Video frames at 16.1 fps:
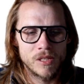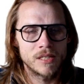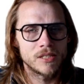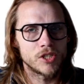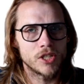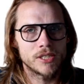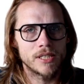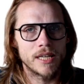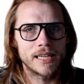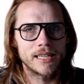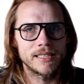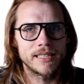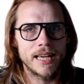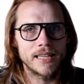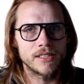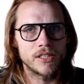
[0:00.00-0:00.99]
just like
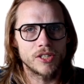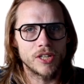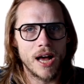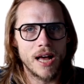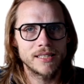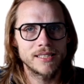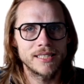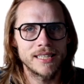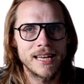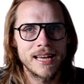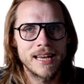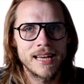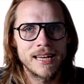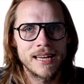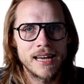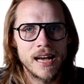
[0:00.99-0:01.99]
contested shots,
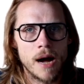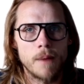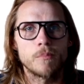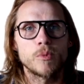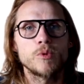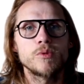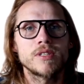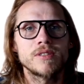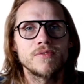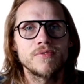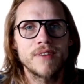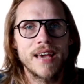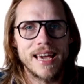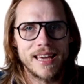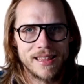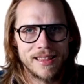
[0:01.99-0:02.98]
I'm losing
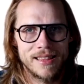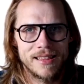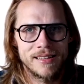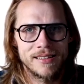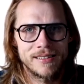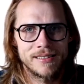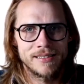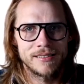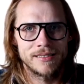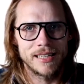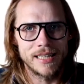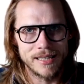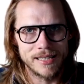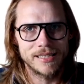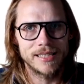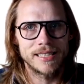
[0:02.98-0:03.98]
faith
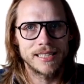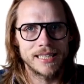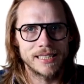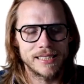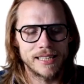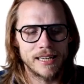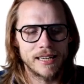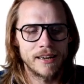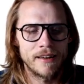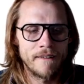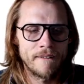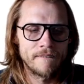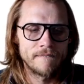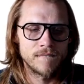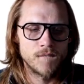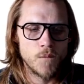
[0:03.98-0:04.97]
in the statistic.
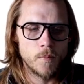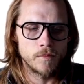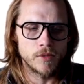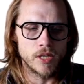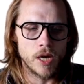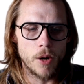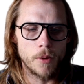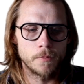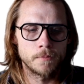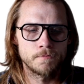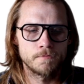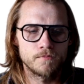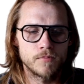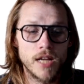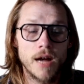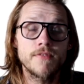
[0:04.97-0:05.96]
So
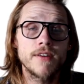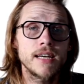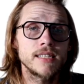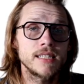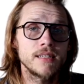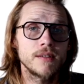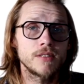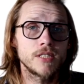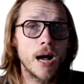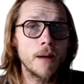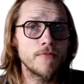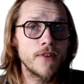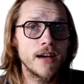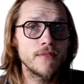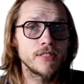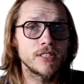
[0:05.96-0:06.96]
top
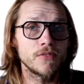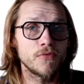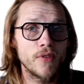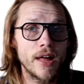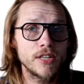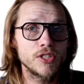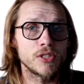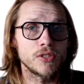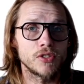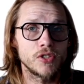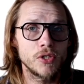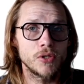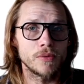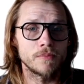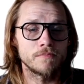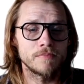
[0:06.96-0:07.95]
five in deflections
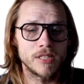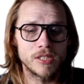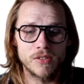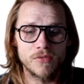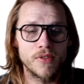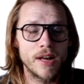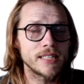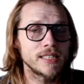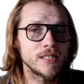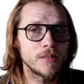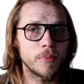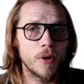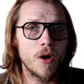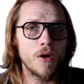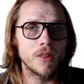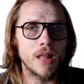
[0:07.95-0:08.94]
too. He's deflecting the
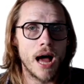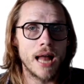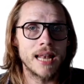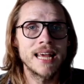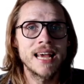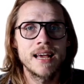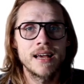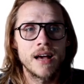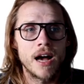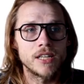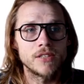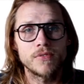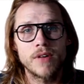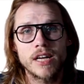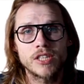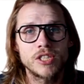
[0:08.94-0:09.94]
ball a lot. A
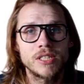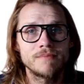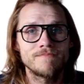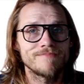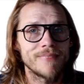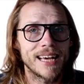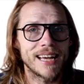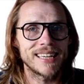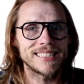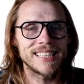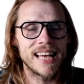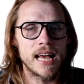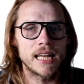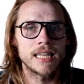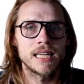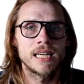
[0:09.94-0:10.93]
deflection, like I've
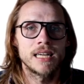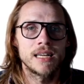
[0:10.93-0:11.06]
said